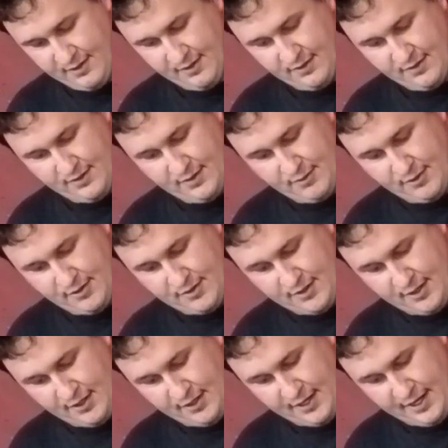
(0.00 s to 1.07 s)
So I'm just
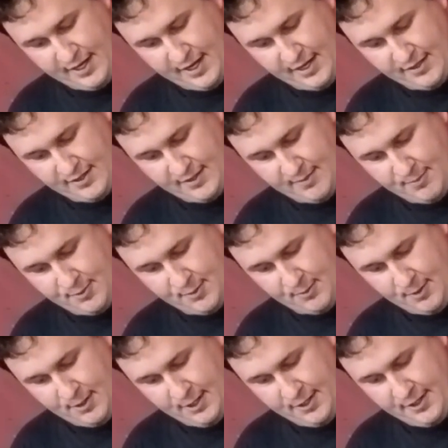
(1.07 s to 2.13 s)
going to lay down some more
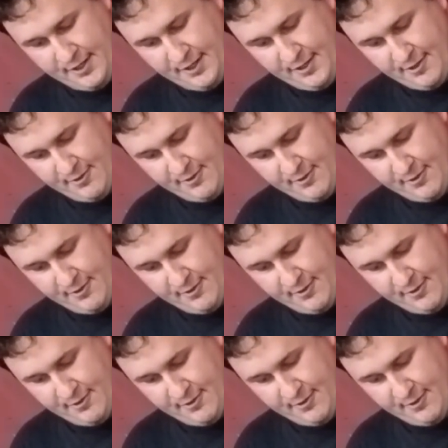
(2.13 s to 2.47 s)
water here.